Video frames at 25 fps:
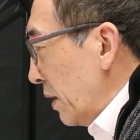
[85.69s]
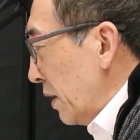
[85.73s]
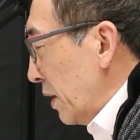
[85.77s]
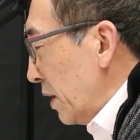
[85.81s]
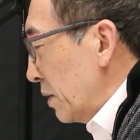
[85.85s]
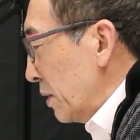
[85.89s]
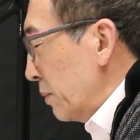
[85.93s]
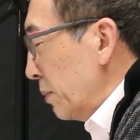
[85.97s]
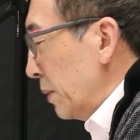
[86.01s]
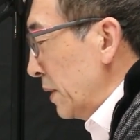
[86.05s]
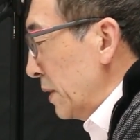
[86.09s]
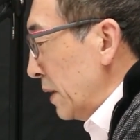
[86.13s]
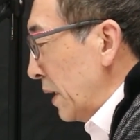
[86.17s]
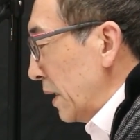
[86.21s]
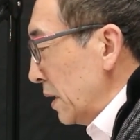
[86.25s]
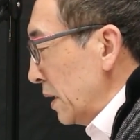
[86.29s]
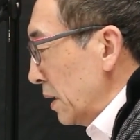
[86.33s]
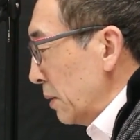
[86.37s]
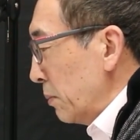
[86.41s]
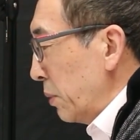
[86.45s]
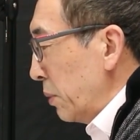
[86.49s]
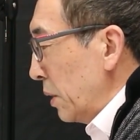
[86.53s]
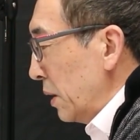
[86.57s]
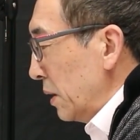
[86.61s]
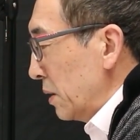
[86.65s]
that's been
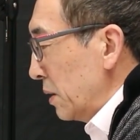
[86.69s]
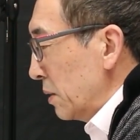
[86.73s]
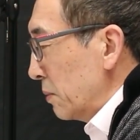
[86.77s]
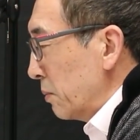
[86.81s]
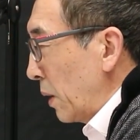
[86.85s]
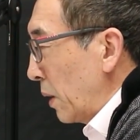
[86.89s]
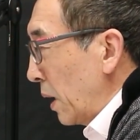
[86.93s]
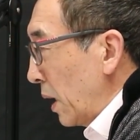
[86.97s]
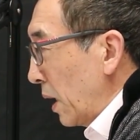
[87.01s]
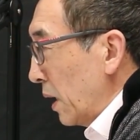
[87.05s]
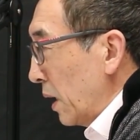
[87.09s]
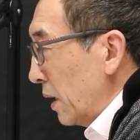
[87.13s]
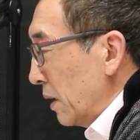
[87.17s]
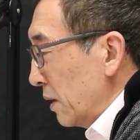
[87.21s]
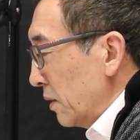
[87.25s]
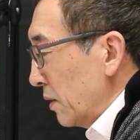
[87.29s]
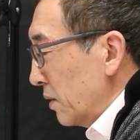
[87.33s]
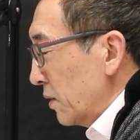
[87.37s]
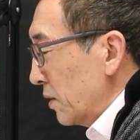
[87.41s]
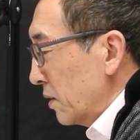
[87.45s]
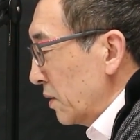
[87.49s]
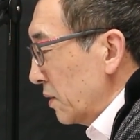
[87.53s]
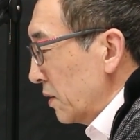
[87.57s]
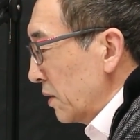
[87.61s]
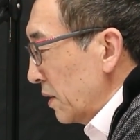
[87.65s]
underpinned by
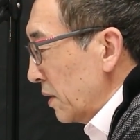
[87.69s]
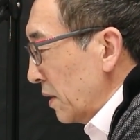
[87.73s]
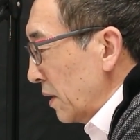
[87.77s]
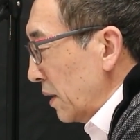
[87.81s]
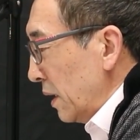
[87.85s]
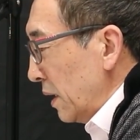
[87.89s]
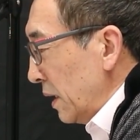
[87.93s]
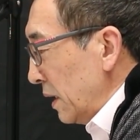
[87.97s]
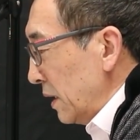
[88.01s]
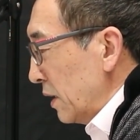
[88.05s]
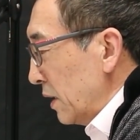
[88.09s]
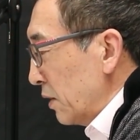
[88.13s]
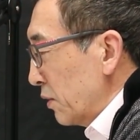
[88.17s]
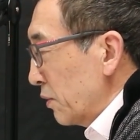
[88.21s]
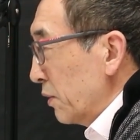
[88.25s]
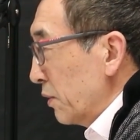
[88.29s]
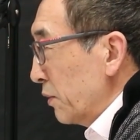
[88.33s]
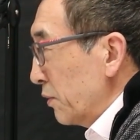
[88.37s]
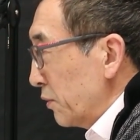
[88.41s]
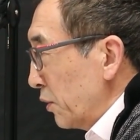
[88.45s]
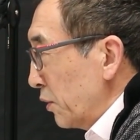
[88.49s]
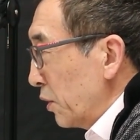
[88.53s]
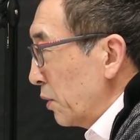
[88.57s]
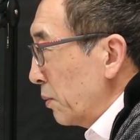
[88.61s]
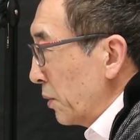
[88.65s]
this Industry
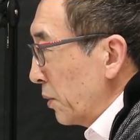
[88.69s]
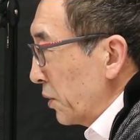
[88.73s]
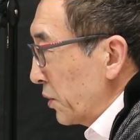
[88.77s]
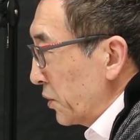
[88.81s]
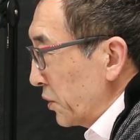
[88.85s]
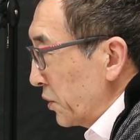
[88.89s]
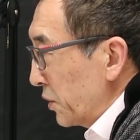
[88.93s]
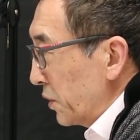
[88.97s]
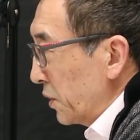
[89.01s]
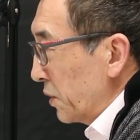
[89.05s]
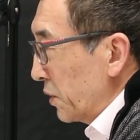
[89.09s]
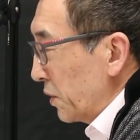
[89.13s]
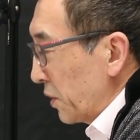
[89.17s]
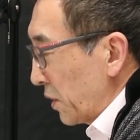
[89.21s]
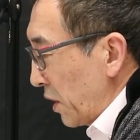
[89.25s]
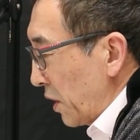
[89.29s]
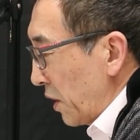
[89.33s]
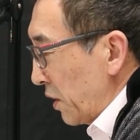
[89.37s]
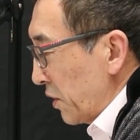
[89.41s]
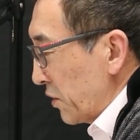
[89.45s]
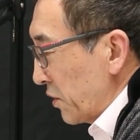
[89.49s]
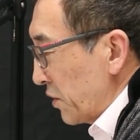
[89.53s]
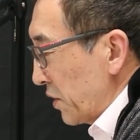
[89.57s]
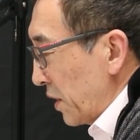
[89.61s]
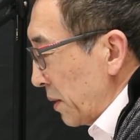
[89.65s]
4.0
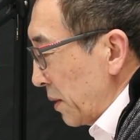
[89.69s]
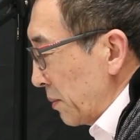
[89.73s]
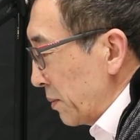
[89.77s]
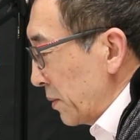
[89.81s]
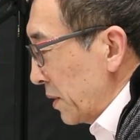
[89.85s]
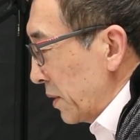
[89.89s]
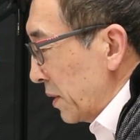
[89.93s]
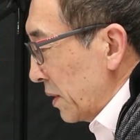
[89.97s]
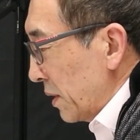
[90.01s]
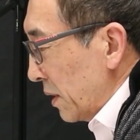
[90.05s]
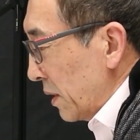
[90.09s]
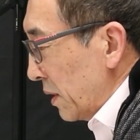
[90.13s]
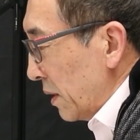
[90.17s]
concept.